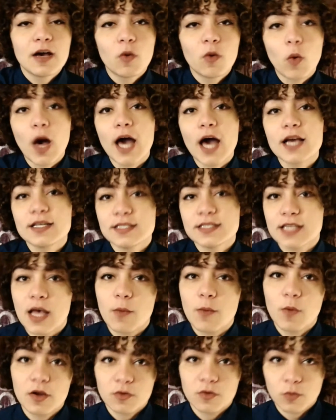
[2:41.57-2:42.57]
Why
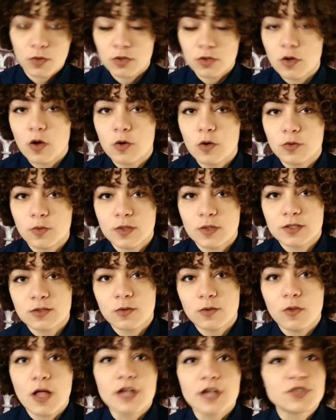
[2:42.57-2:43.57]
someone would go to a
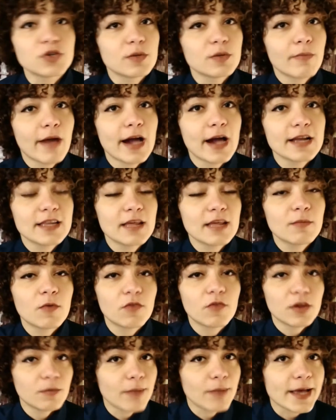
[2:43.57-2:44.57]
school that remind them
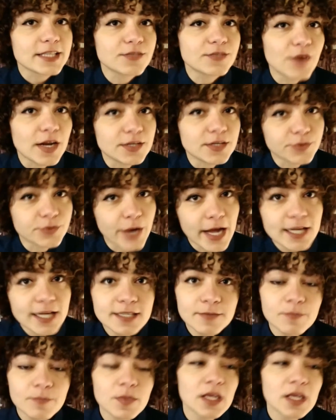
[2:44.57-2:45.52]
of their best friend, right?